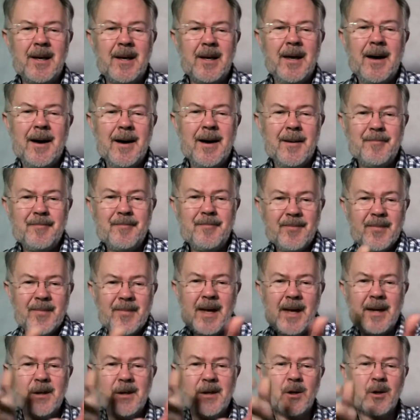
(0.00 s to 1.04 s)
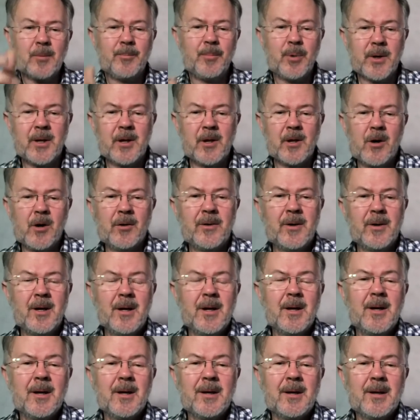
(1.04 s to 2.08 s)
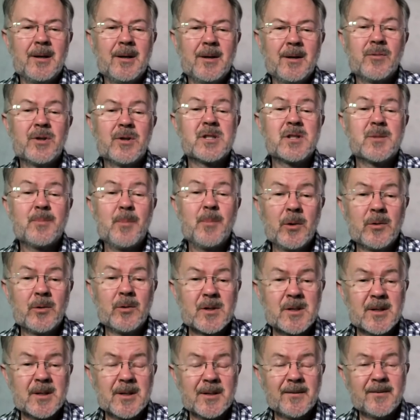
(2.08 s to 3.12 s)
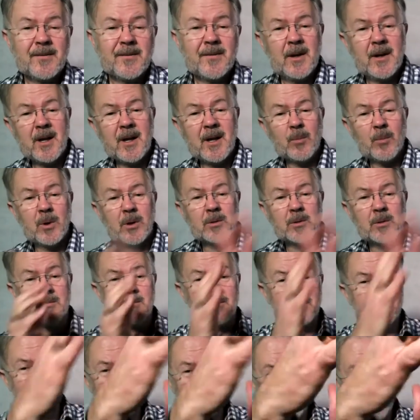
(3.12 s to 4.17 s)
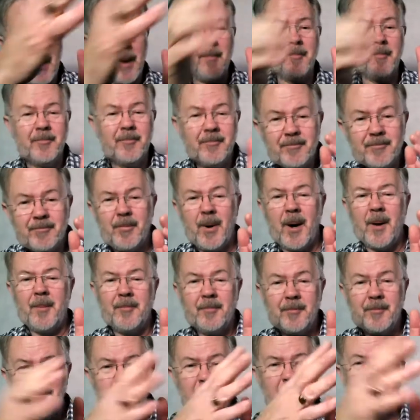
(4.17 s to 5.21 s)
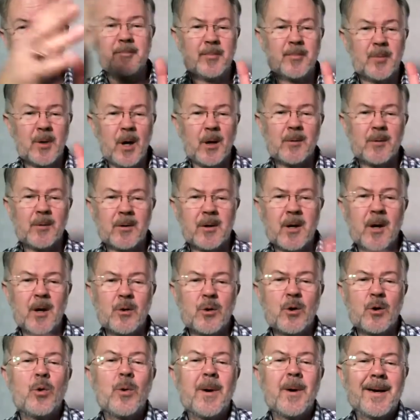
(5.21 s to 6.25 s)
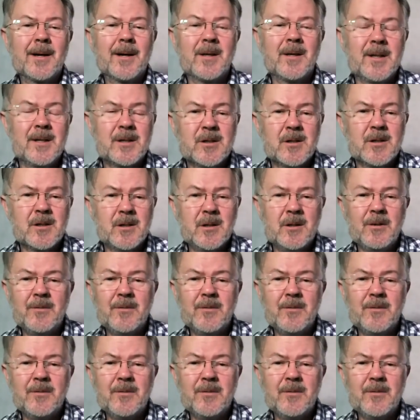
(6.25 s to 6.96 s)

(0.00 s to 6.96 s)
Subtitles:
then you can put it on responsive, and it will go quickly to new